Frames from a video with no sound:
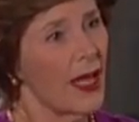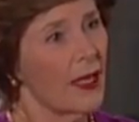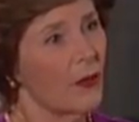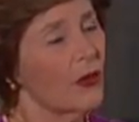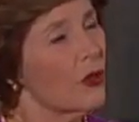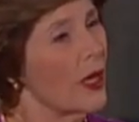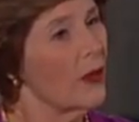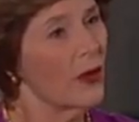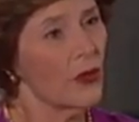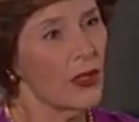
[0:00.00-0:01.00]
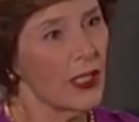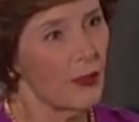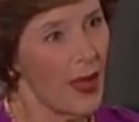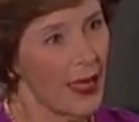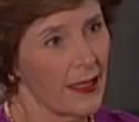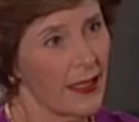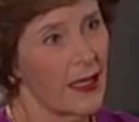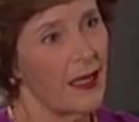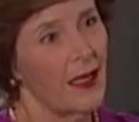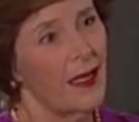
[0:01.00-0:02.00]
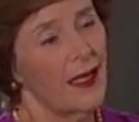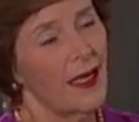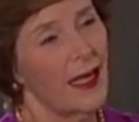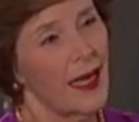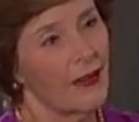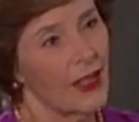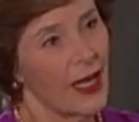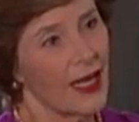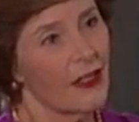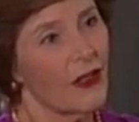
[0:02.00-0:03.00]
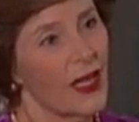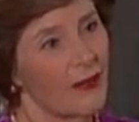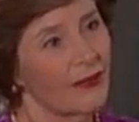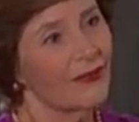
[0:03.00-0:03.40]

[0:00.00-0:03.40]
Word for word: and treated with respect in every country.